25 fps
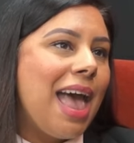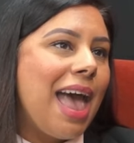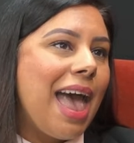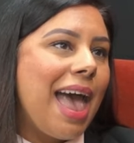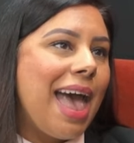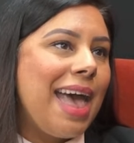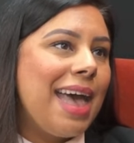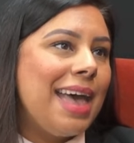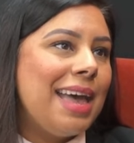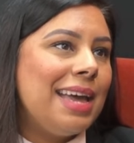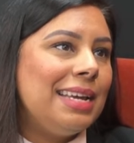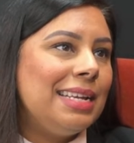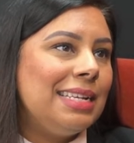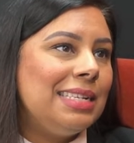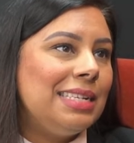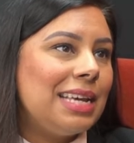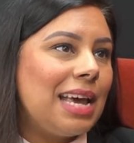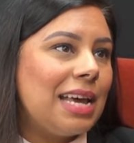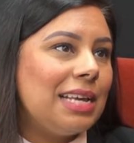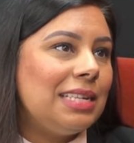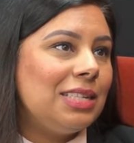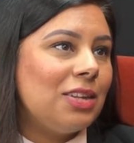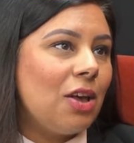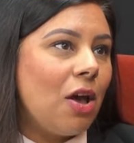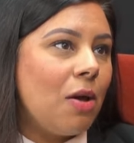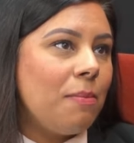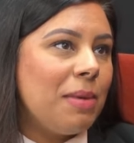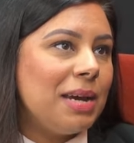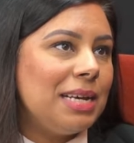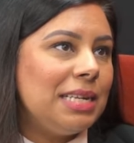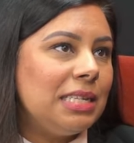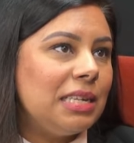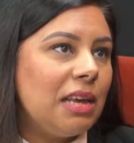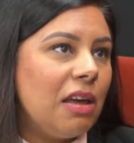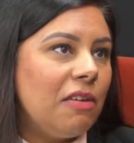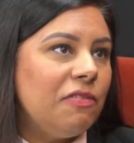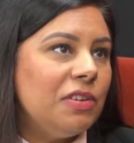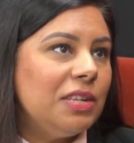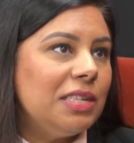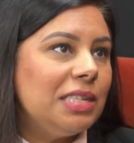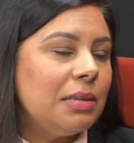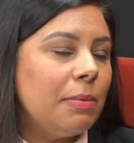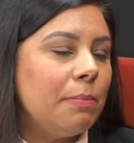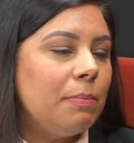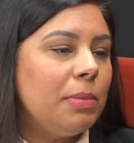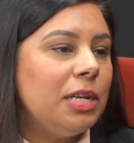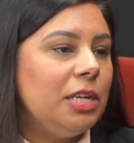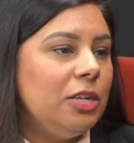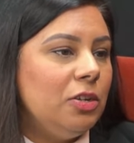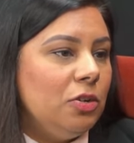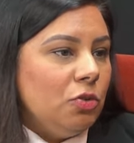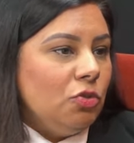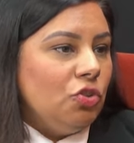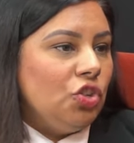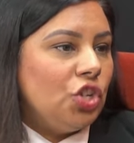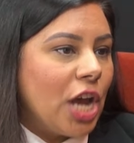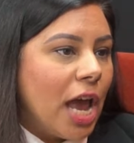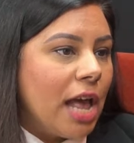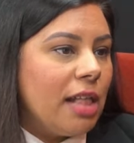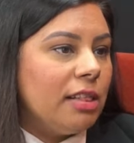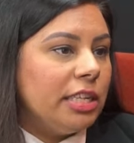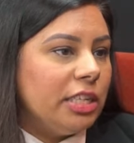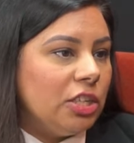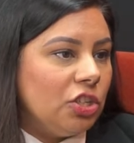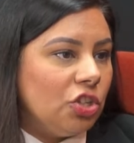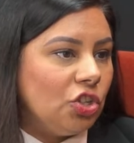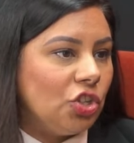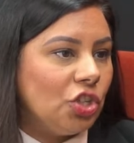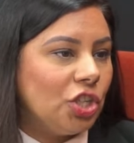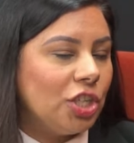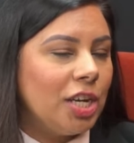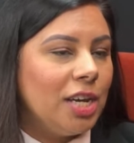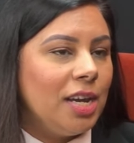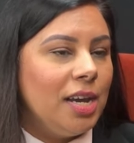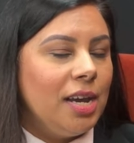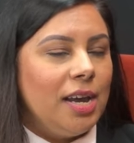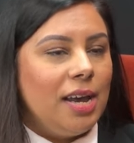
And I saw myself as somebody who challenged